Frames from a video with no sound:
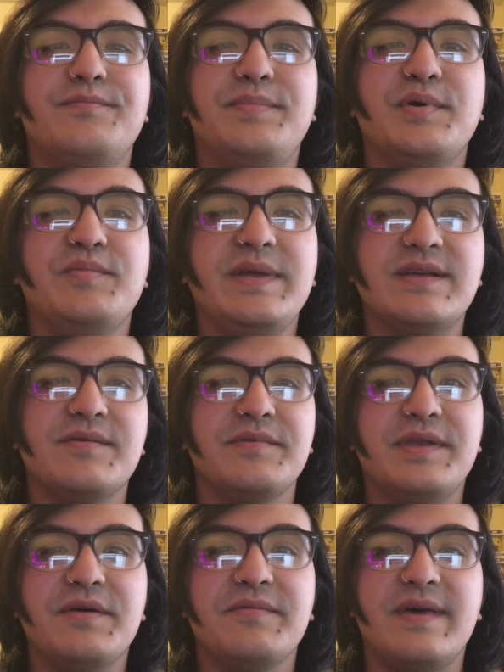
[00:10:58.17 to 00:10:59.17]
but we don't
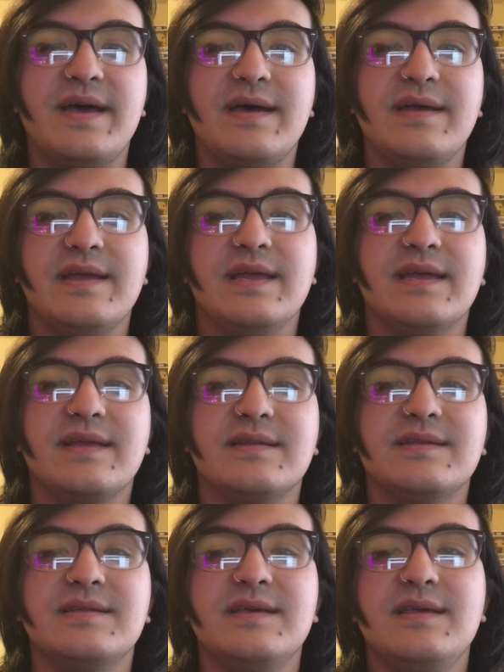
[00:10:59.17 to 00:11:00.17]
know that.
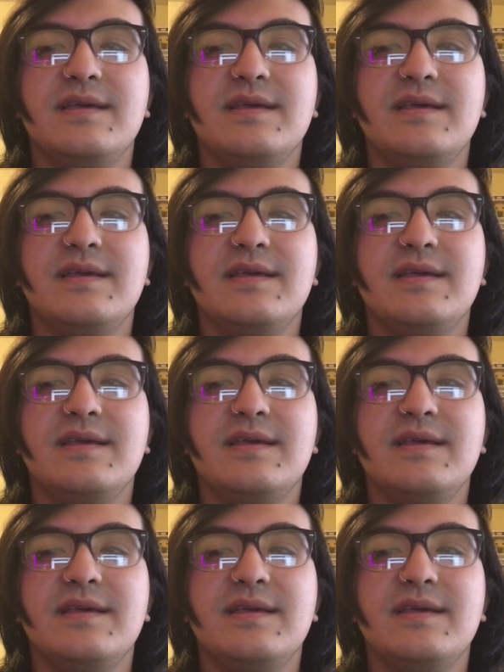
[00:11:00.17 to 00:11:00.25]
And